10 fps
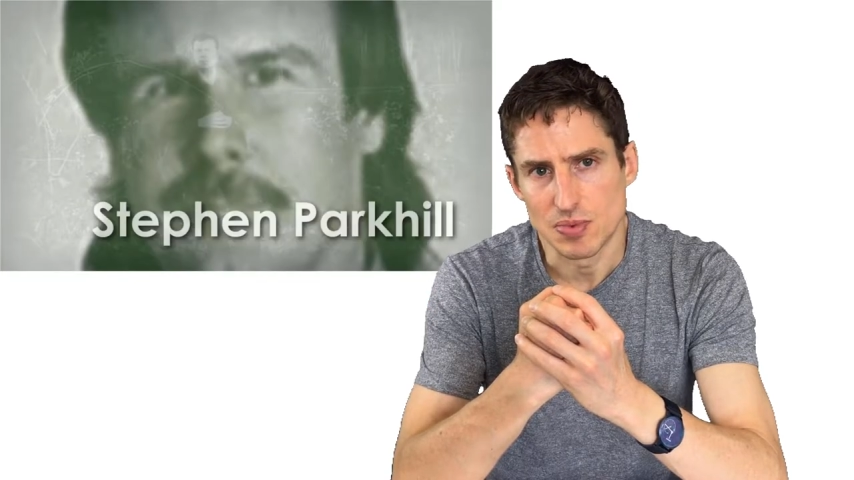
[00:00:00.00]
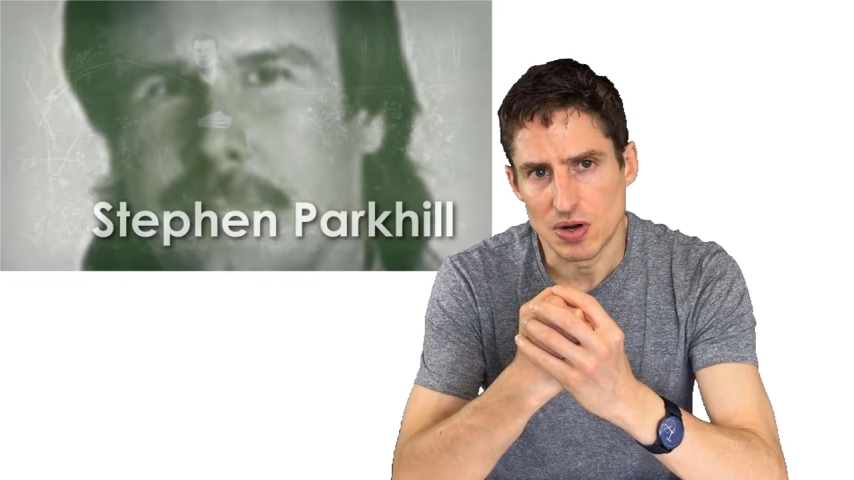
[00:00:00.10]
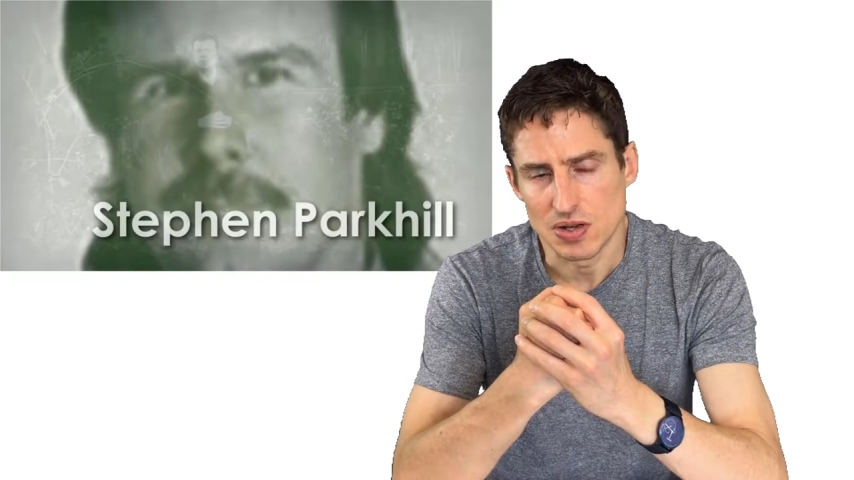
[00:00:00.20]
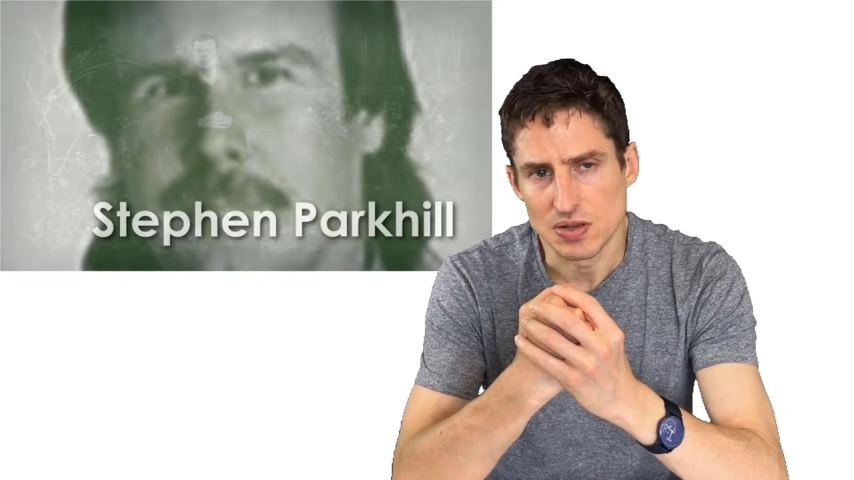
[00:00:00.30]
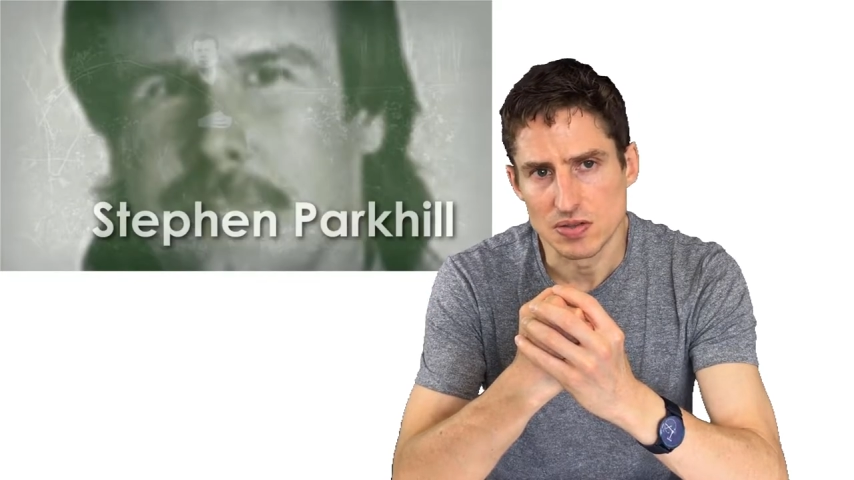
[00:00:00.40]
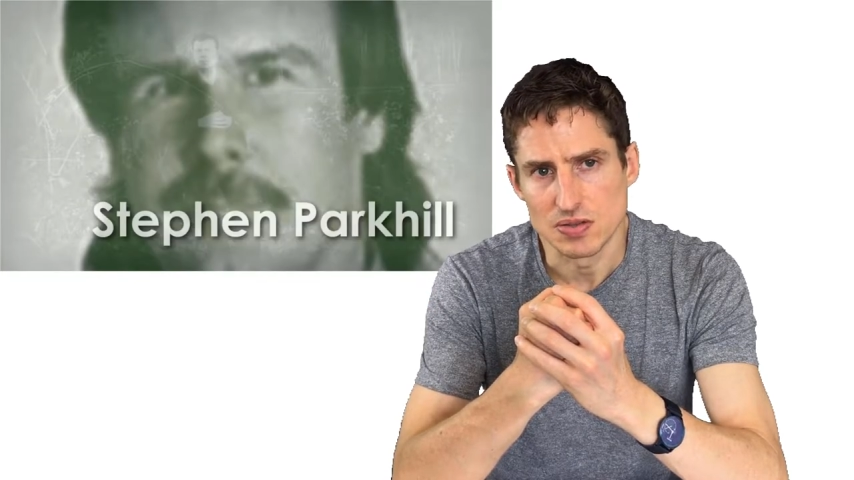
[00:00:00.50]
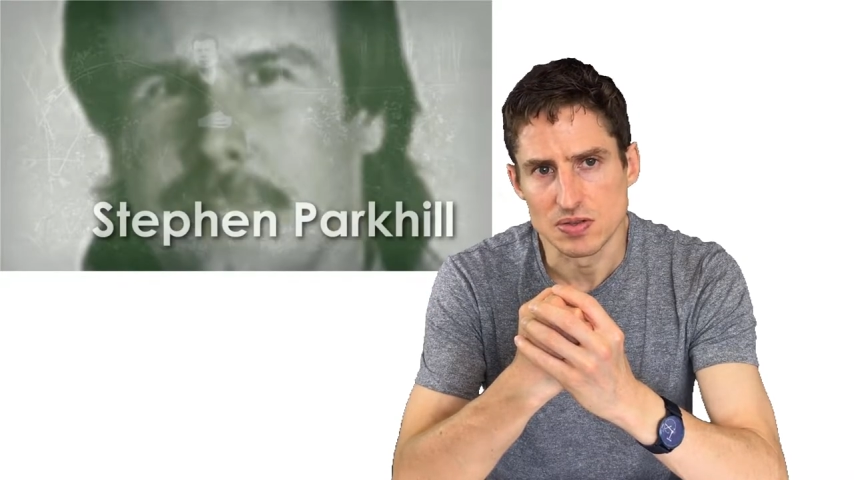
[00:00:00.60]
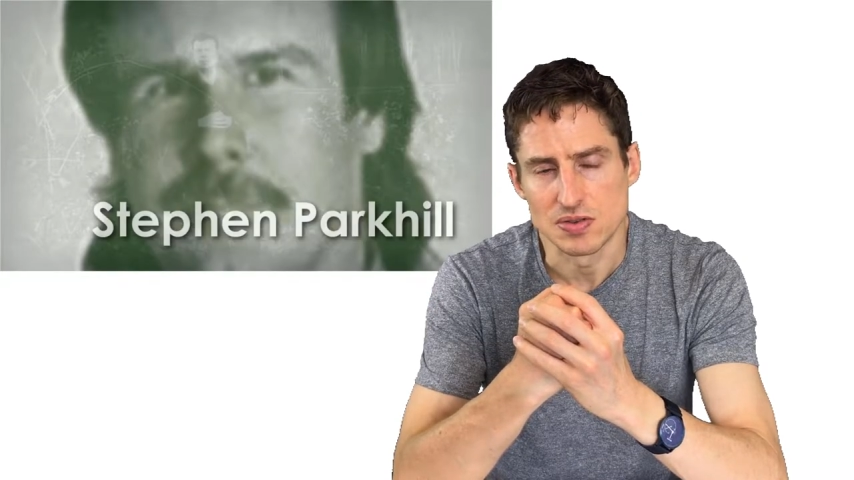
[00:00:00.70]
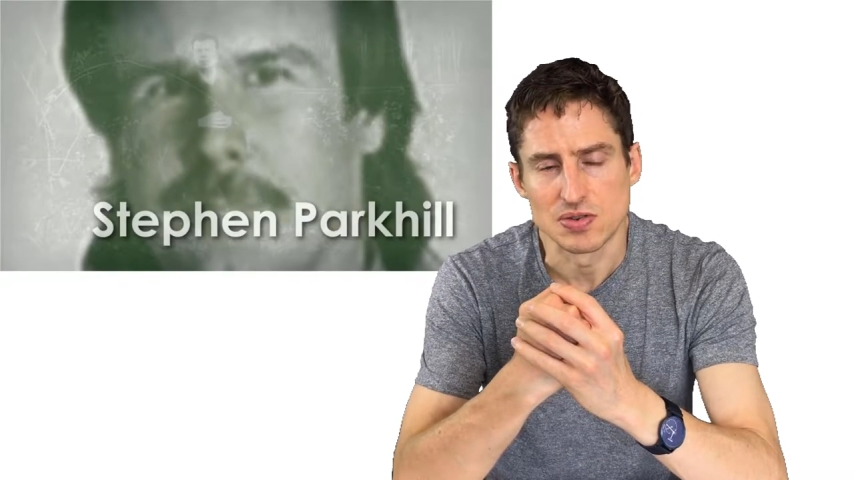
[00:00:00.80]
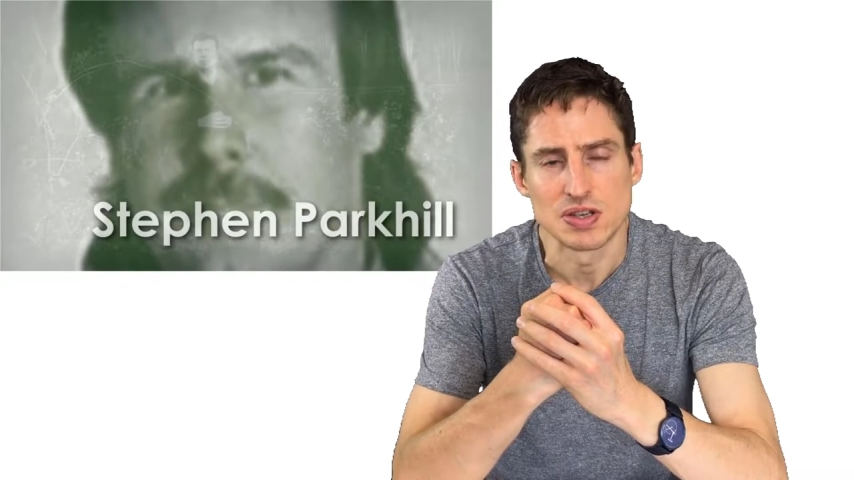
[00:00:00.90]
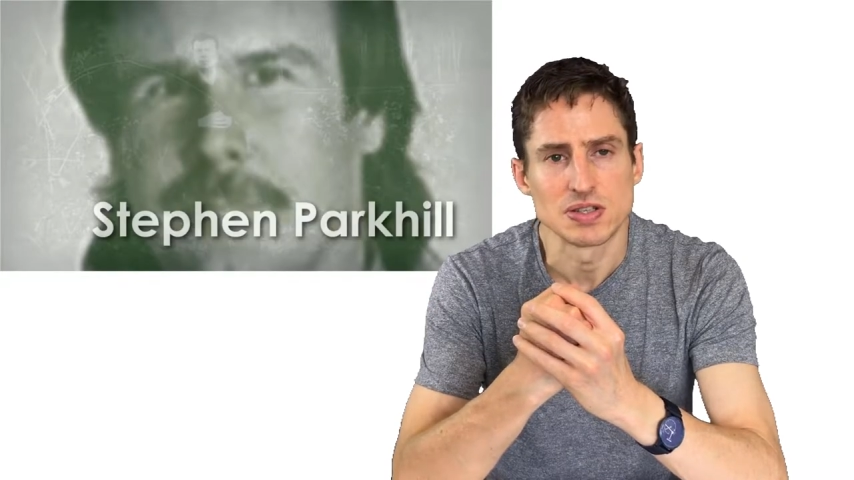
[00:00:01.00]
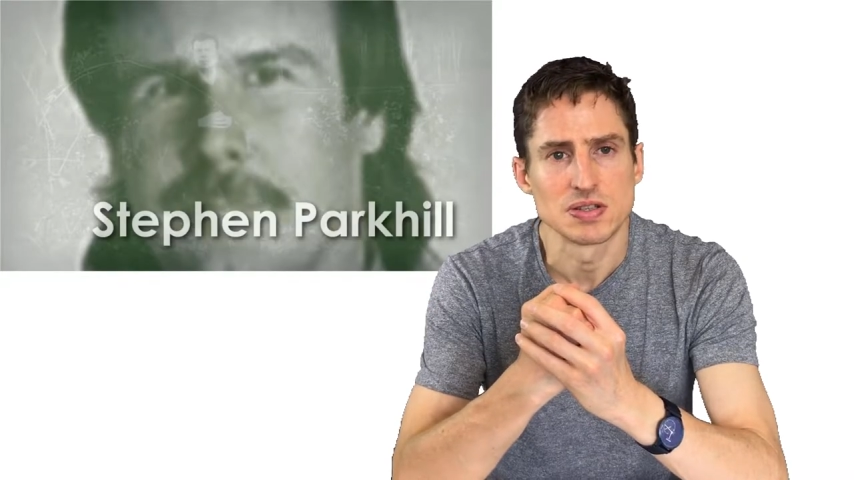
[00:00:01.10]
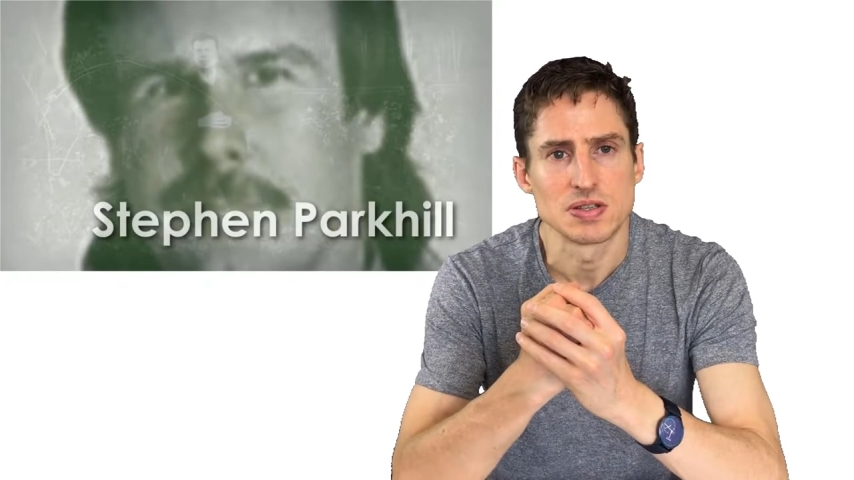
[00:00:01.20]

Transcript: Parkhill's regression